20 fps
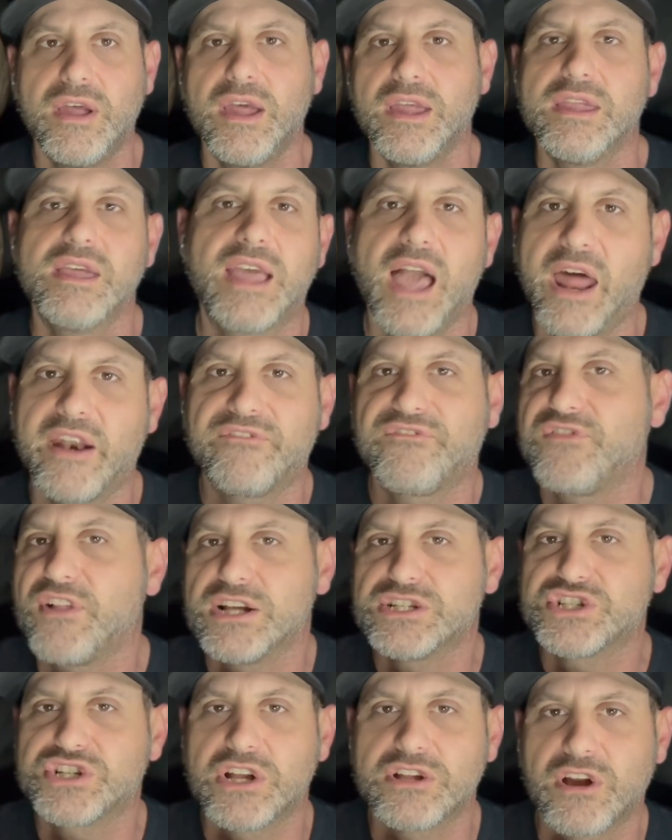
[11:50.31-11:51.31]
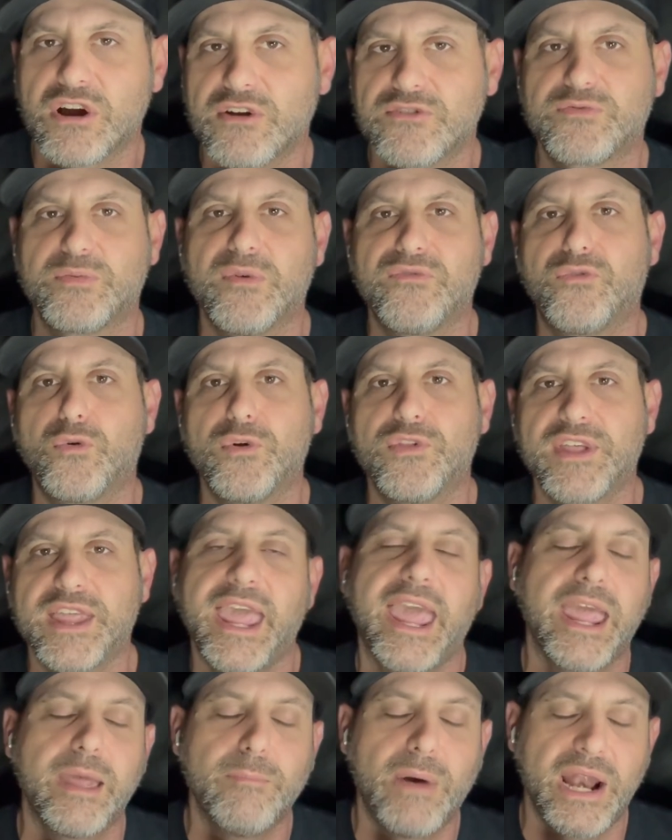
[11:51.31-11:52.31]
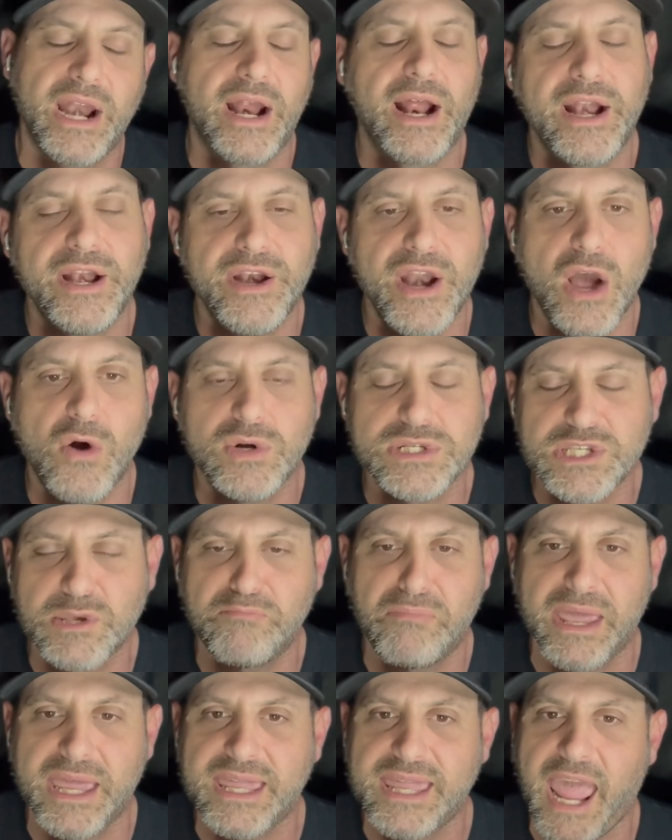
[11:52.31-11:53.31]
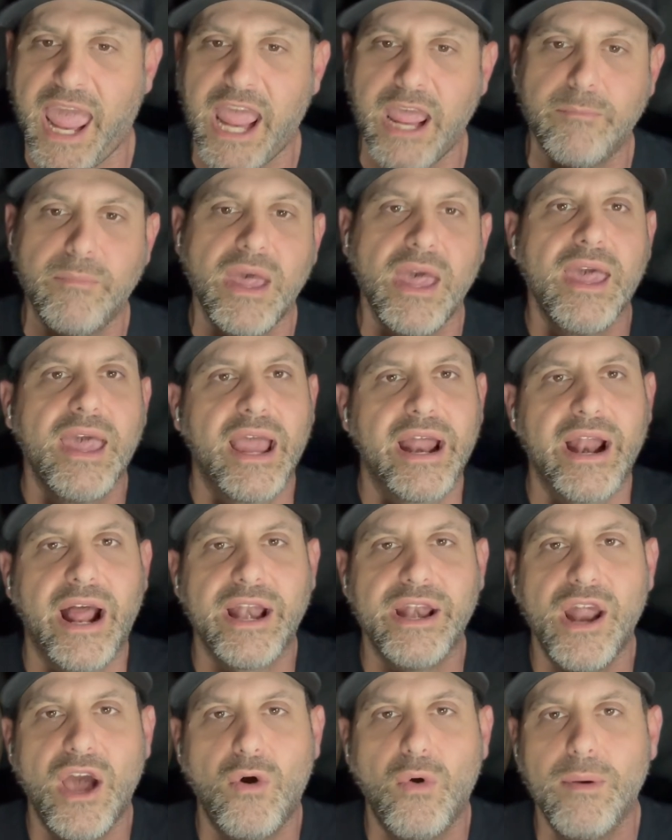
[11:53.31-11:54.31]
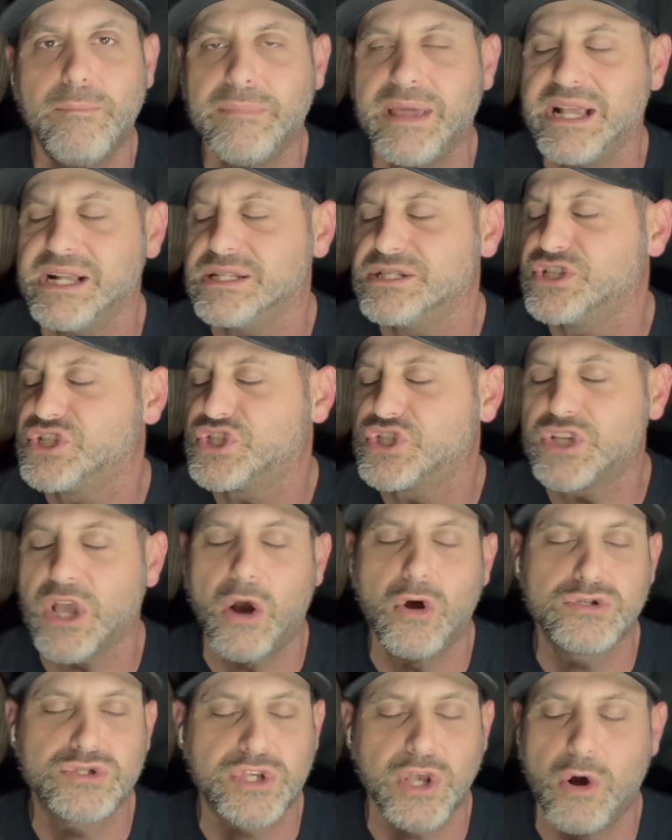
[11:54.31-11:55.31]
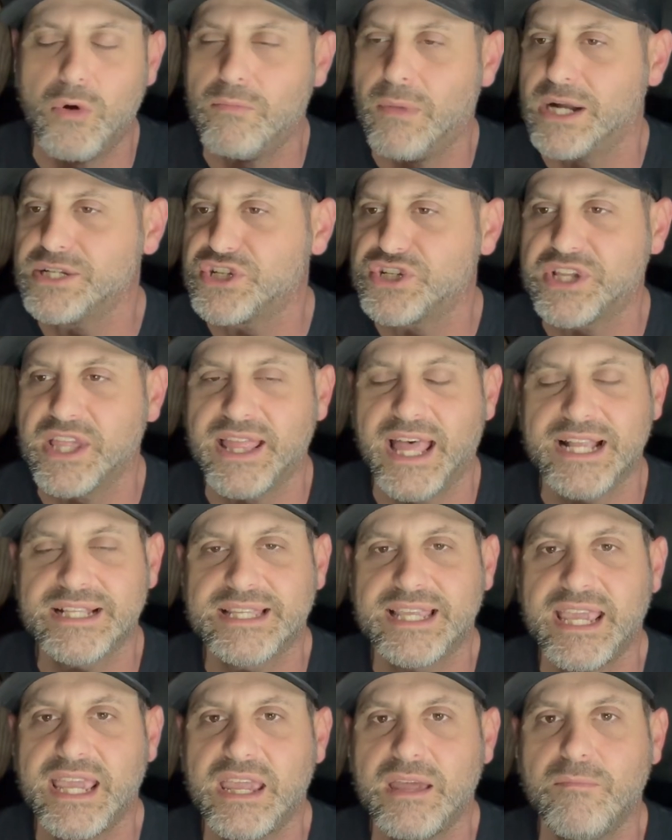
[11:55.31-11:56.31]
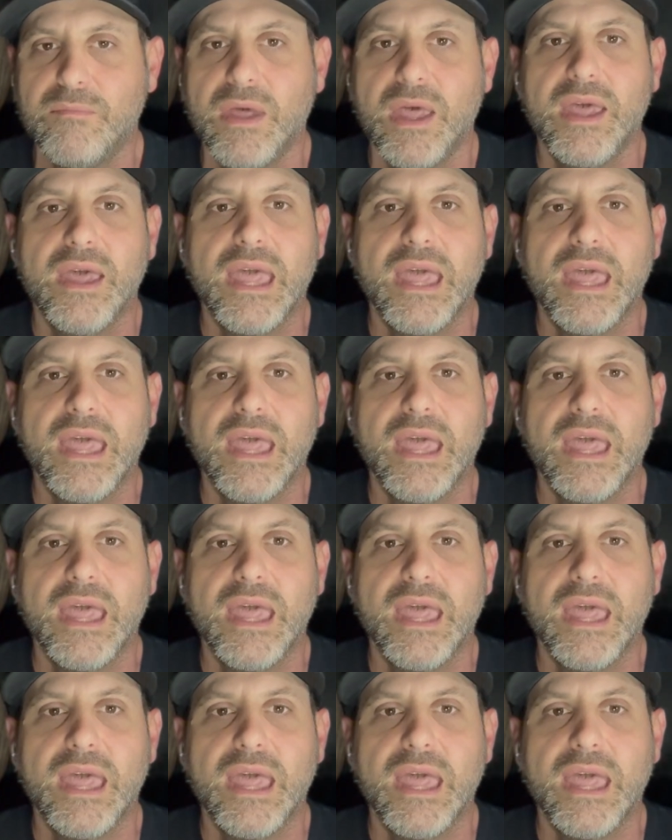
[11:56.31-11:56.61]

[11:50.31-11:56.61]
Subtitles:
You got to flush the nerves before the game. And I know it's a big game, and I know it means so much to that team.